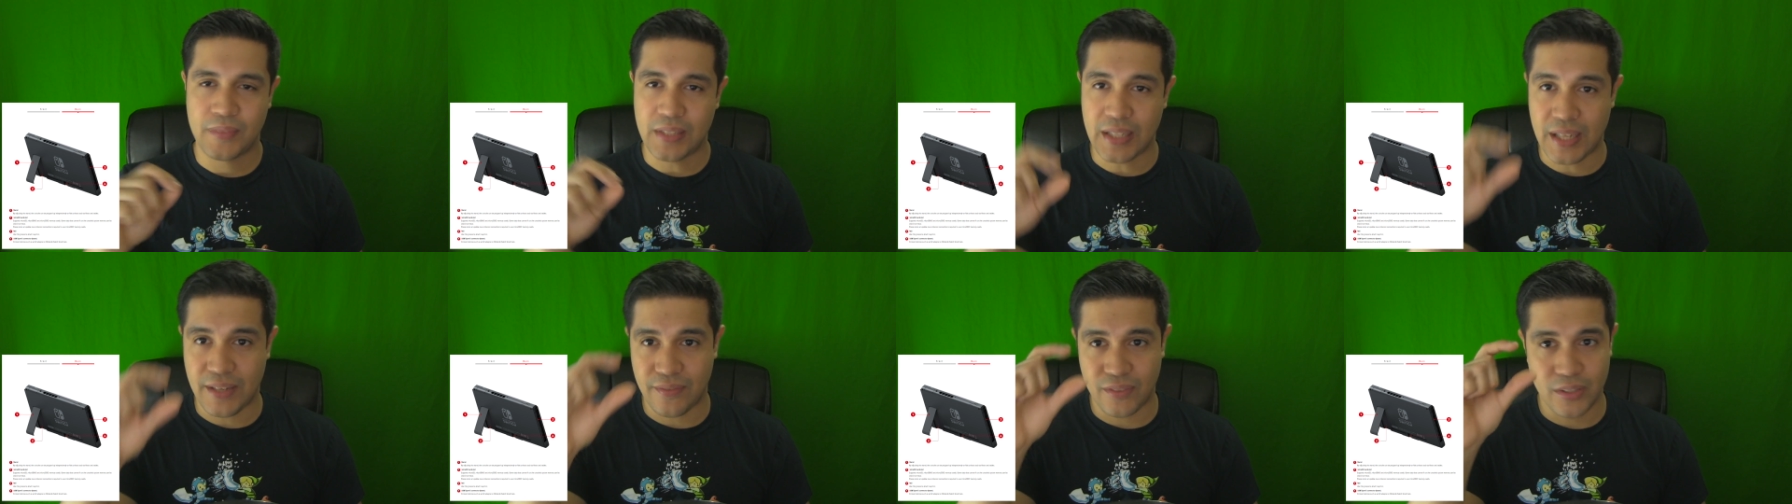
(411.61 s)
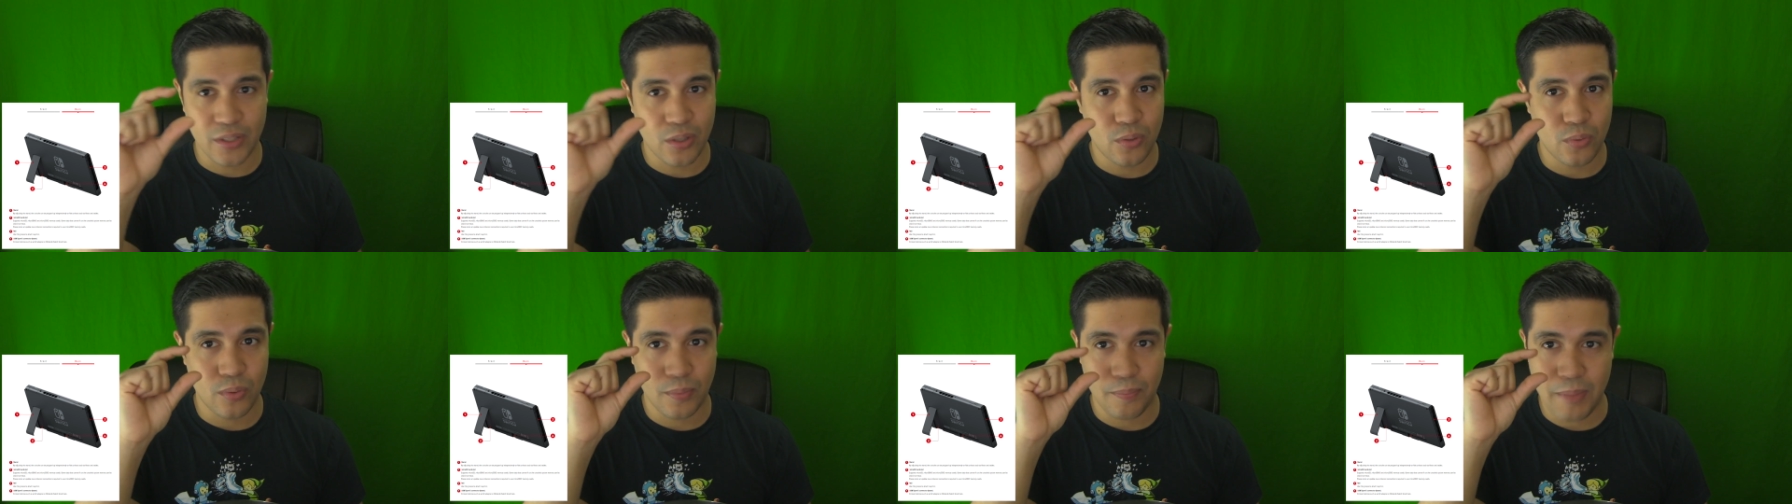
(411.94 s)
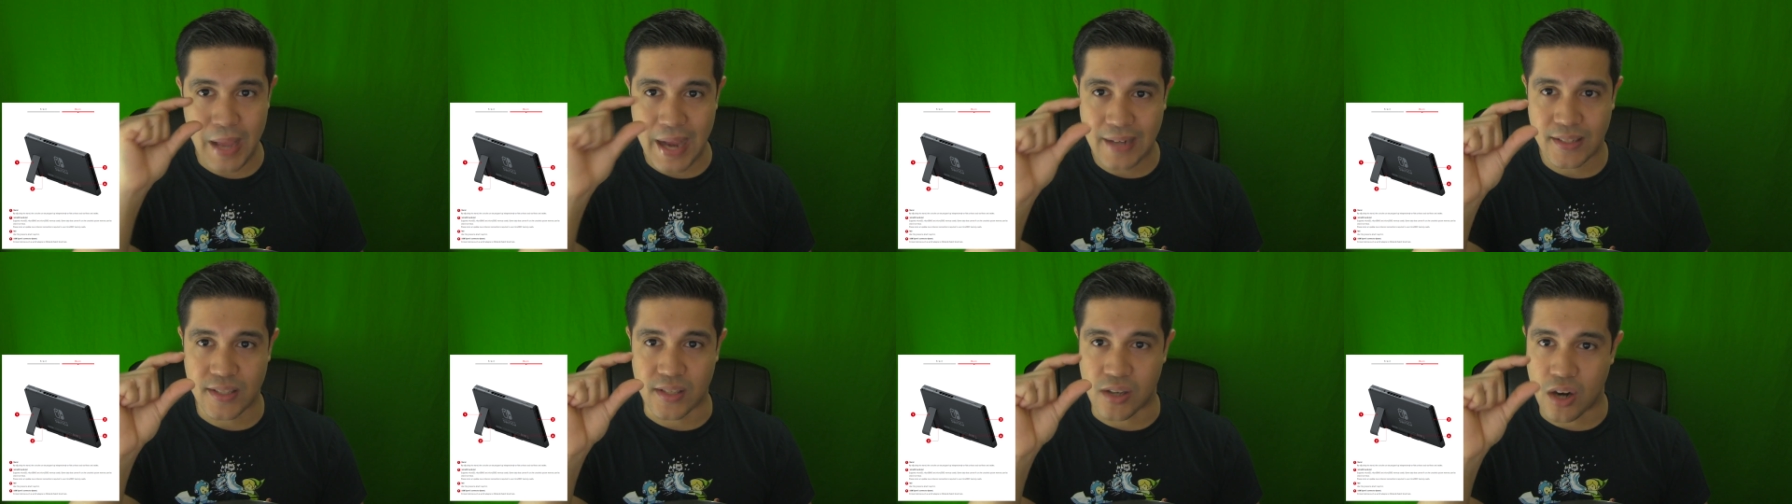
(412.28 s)
even though we're
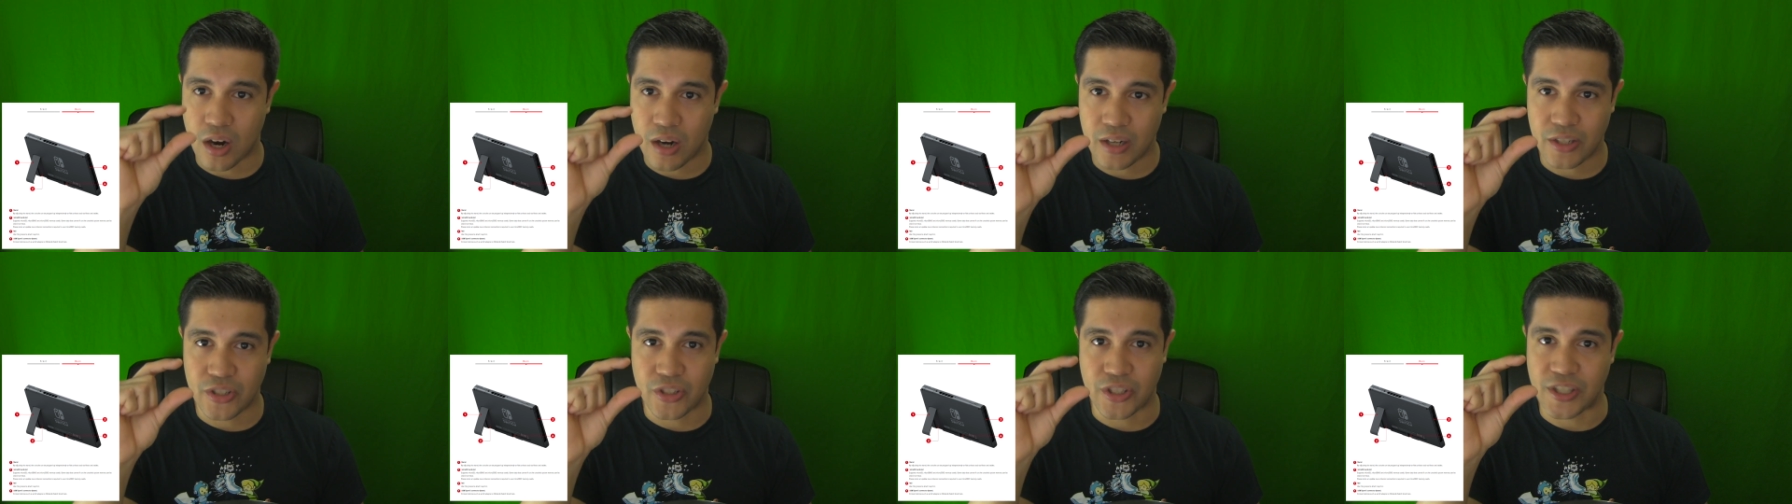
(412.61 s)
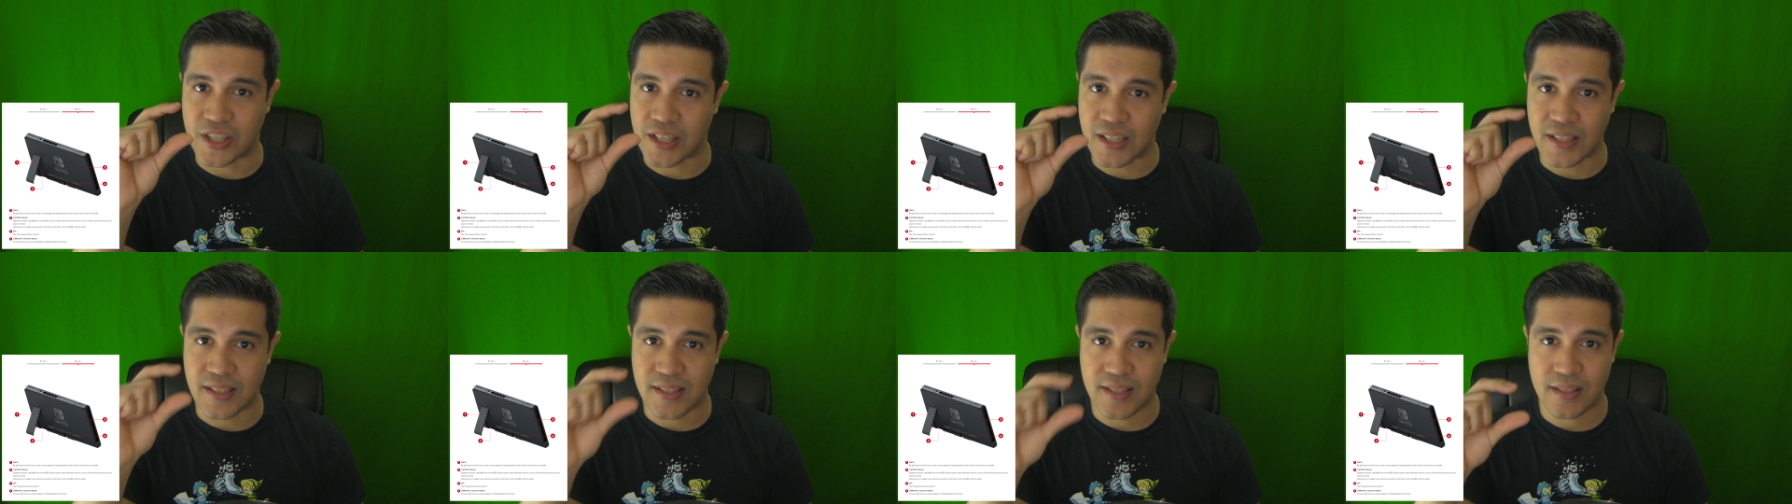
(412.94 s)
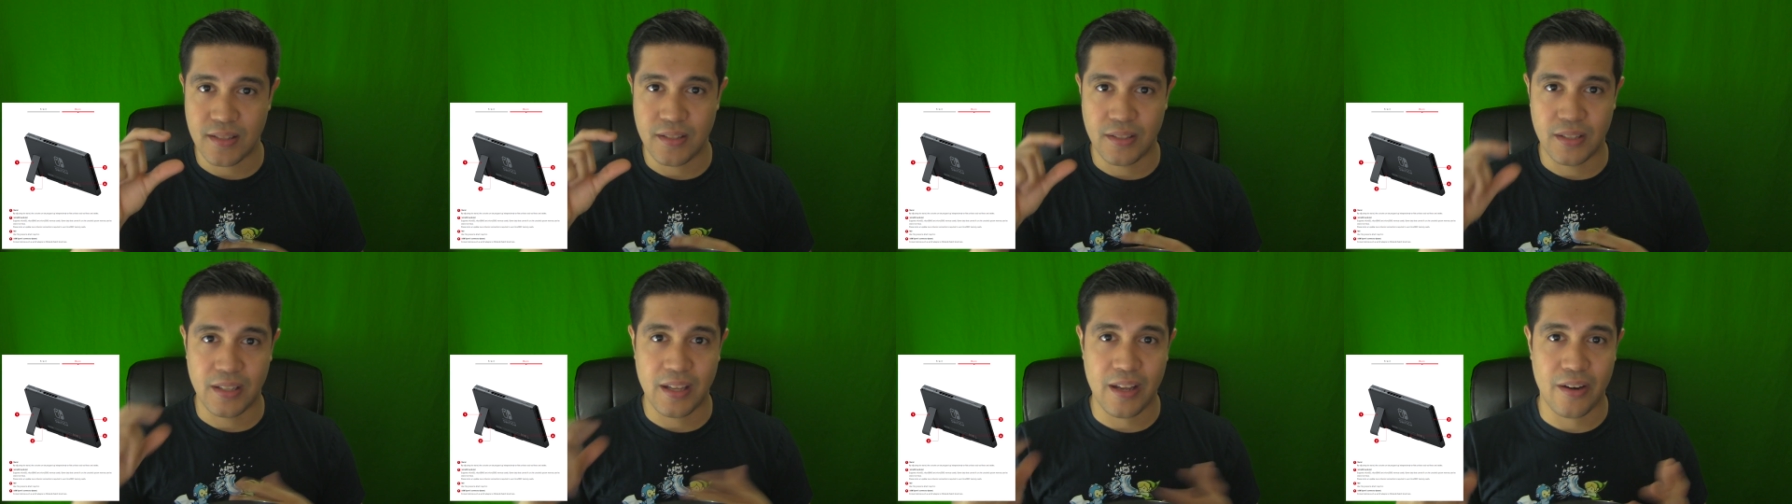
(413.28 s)
back to
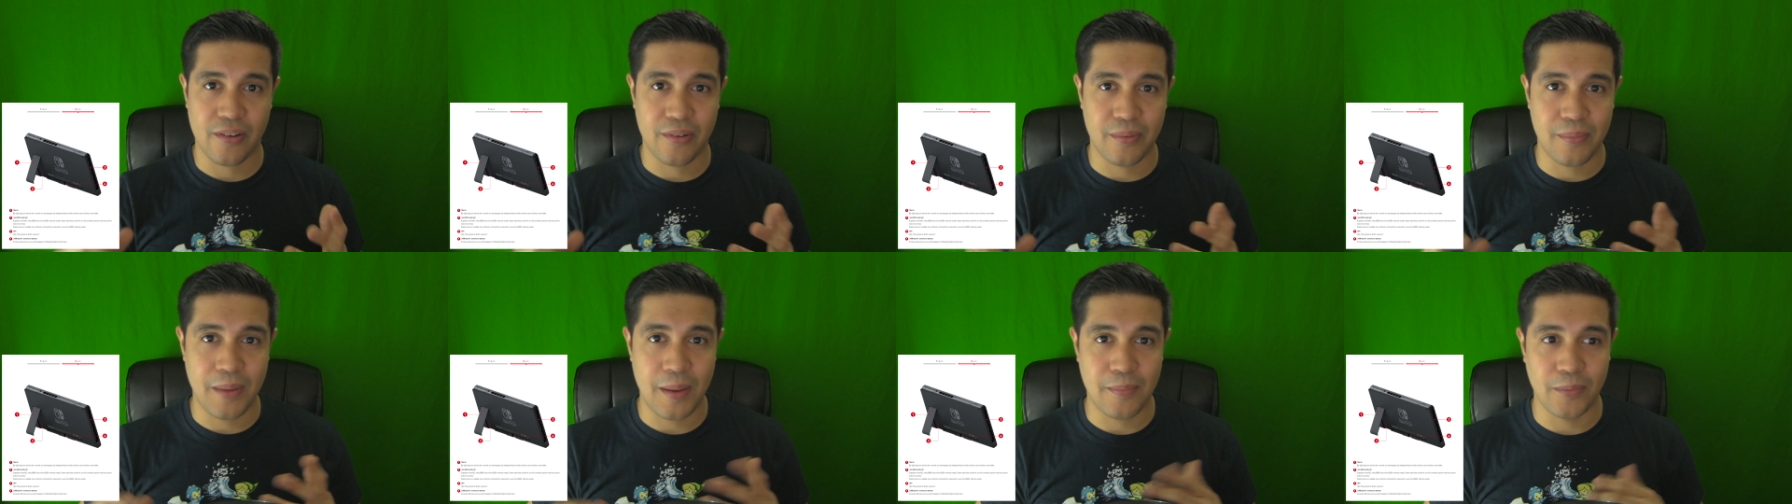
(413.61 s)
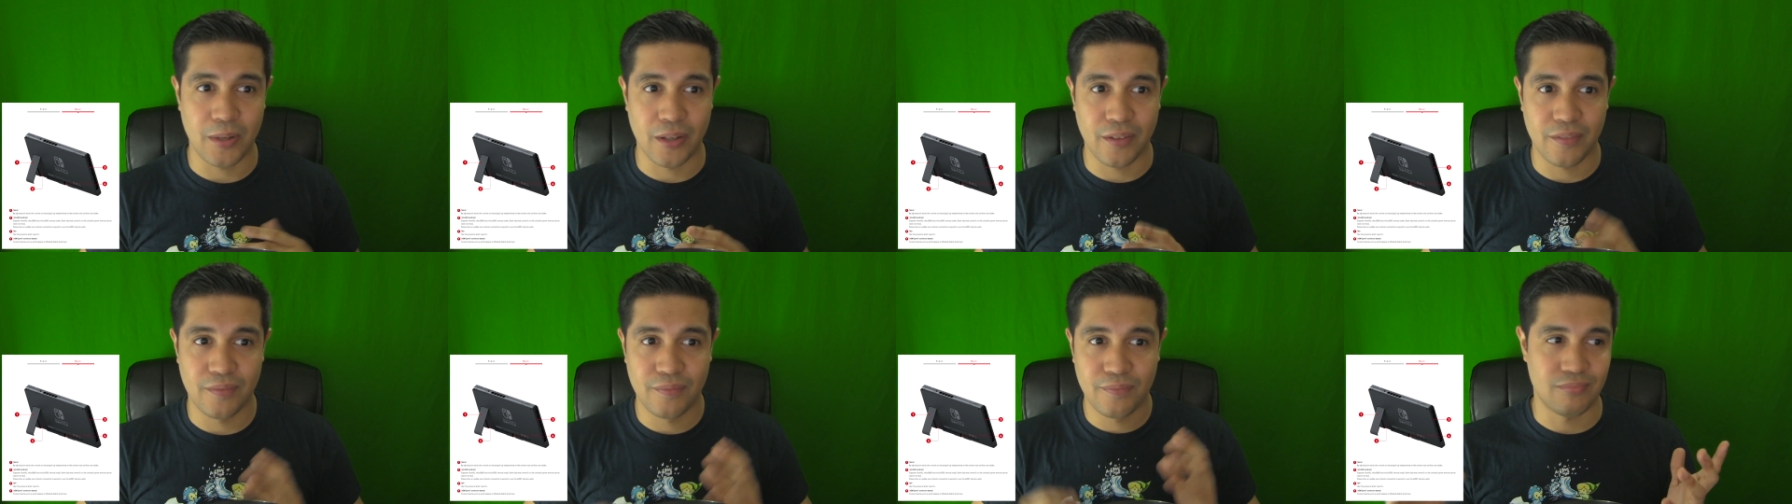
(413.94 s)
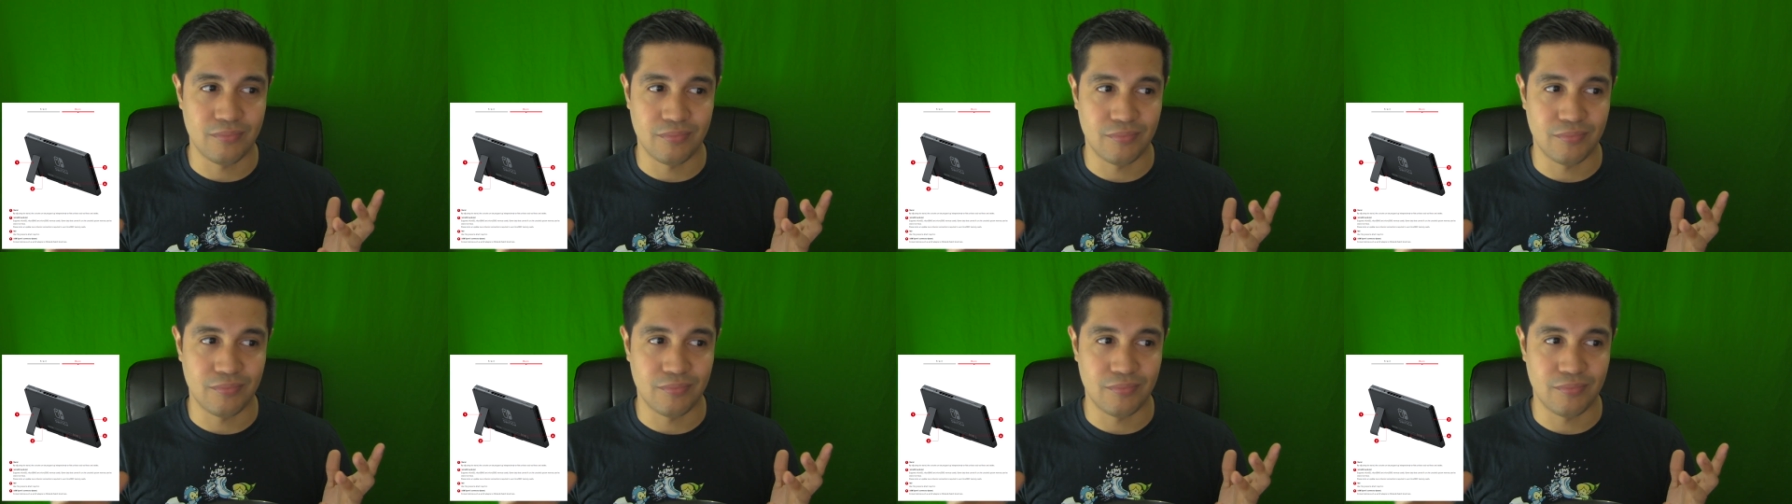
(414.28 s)
cartridges, you gotta remember,